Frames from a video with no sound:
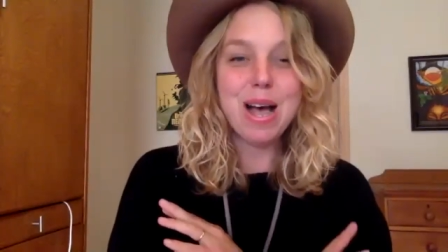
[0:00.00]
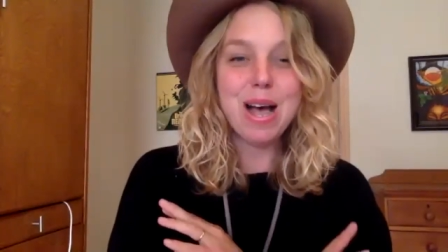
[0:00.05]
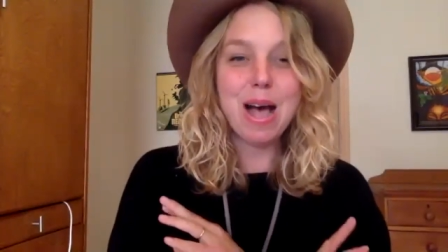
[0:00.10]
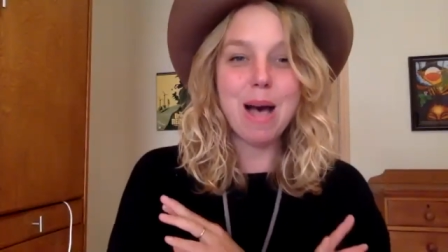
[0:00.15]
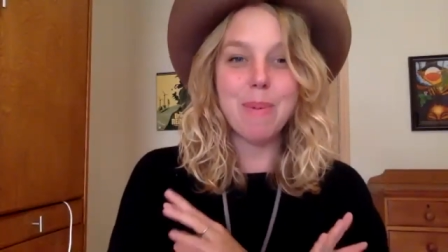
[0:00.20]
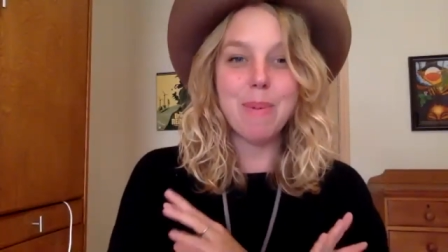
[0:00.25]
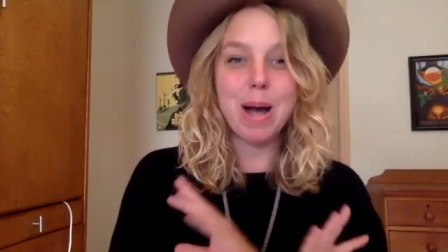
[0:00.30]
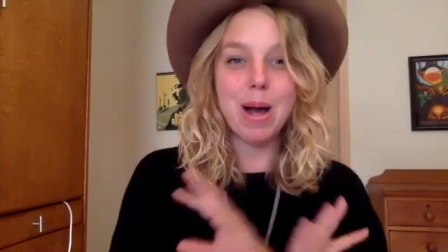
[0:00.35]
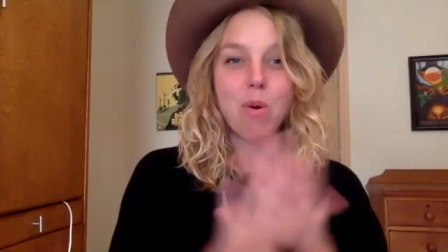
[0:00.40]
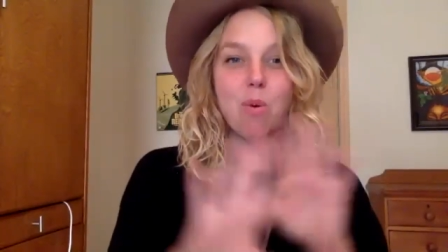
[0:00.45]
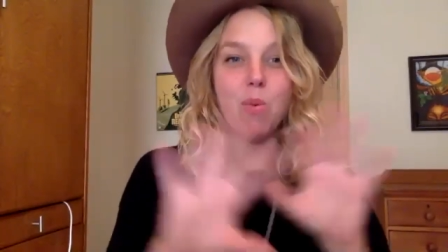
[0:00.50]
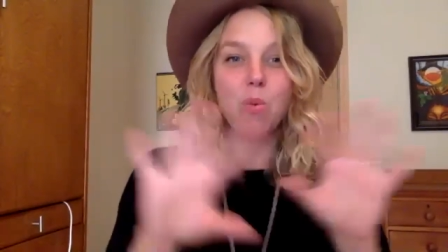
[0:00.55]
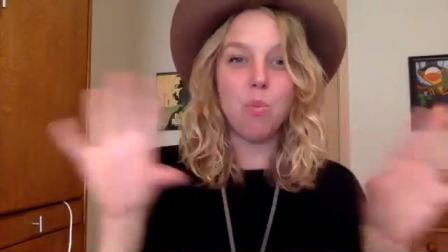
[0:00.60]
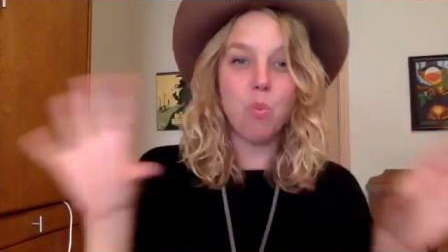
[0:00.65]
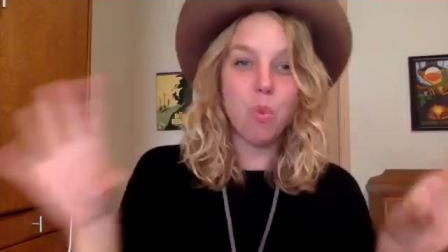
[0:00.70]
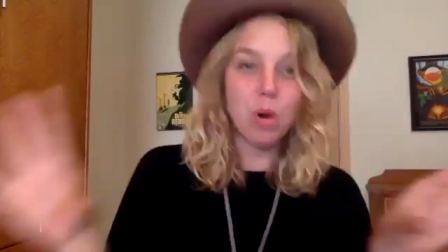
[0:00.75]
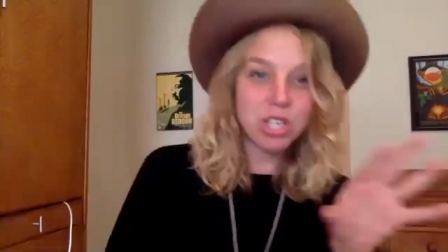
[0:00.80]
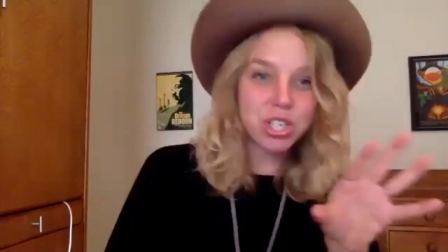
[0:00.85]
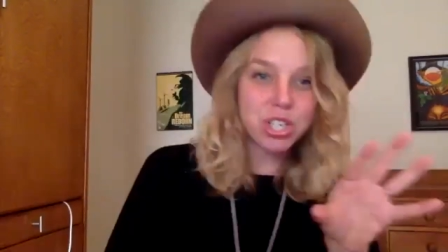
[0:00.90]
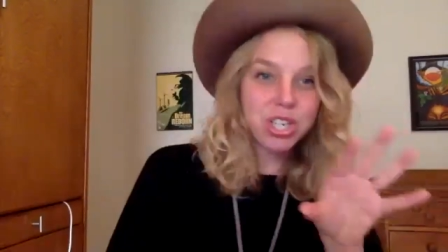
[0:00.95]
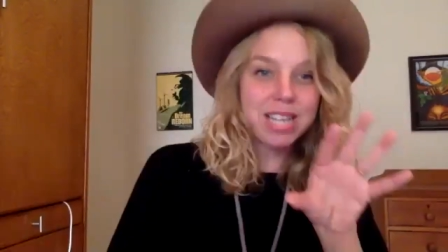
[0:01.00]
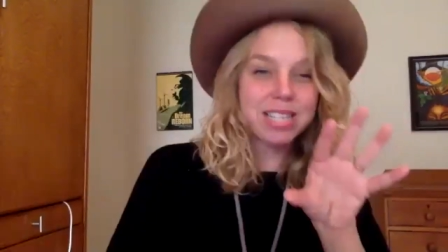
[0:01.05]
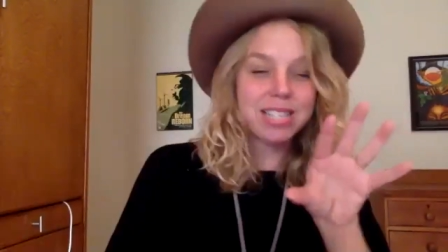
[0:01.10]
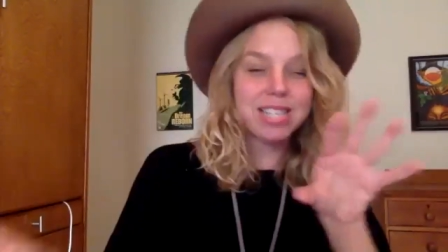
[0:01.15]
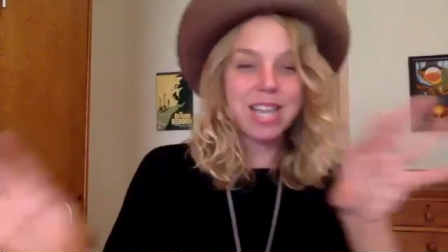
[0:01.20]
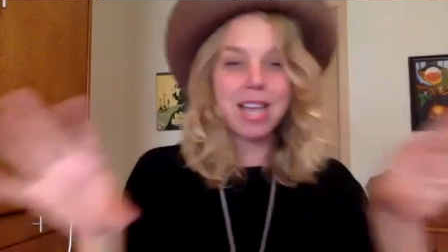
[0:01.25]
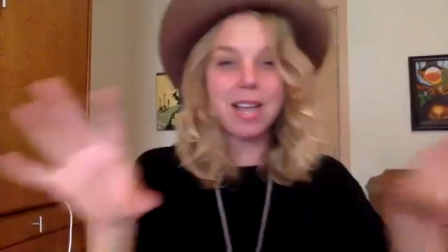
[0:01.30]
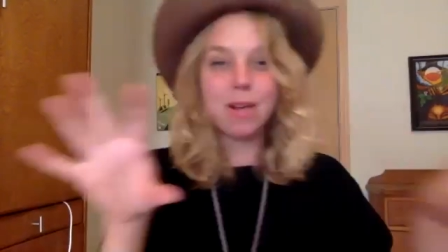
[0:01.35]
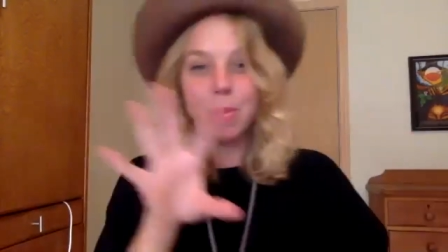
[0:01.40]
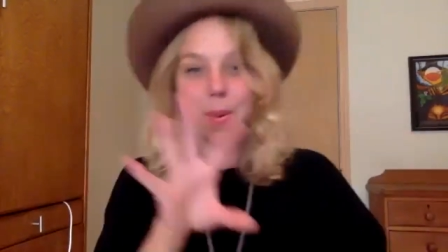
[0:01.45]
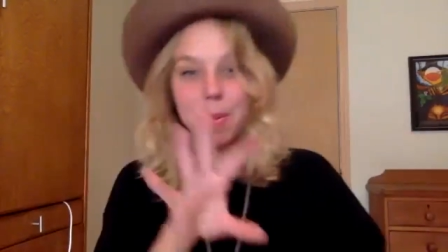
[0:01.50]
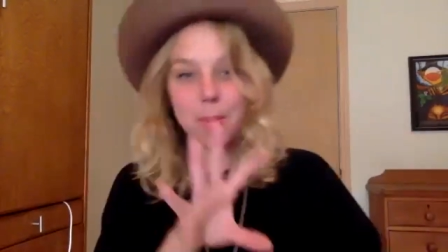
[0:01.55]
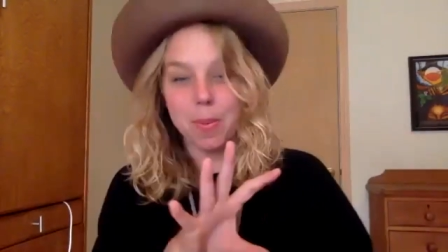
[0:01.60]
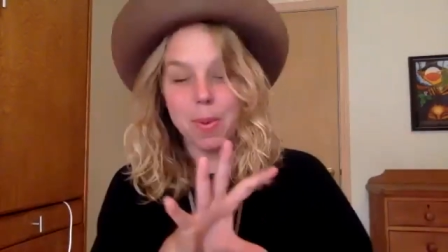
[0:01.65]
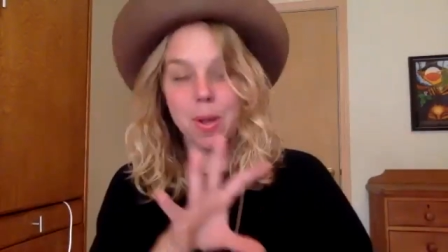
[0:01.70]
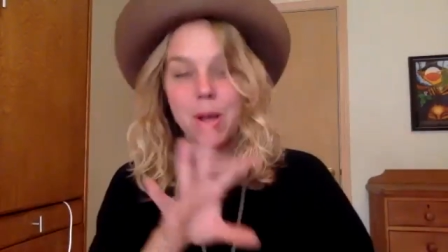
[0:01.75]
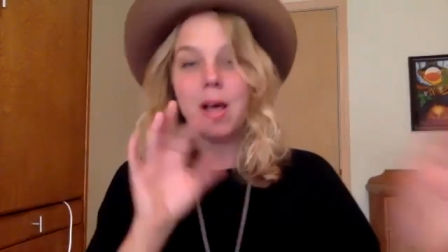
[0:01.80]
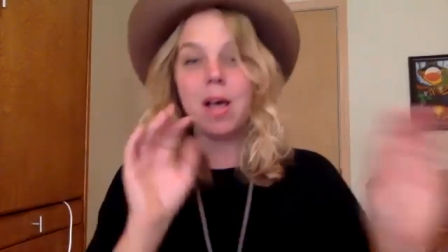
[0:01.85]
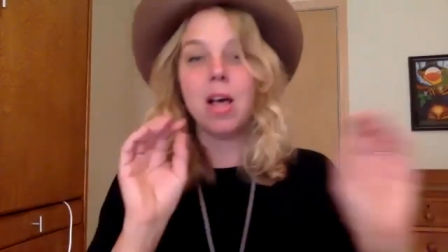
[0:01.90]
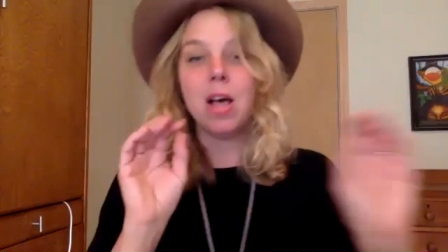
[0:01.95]
about what should I say, blah blah
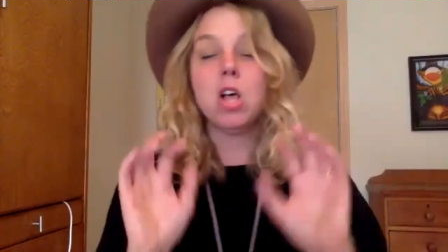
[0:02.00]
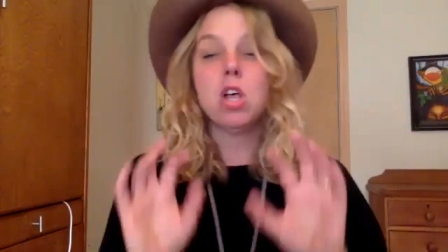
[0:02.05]
blah.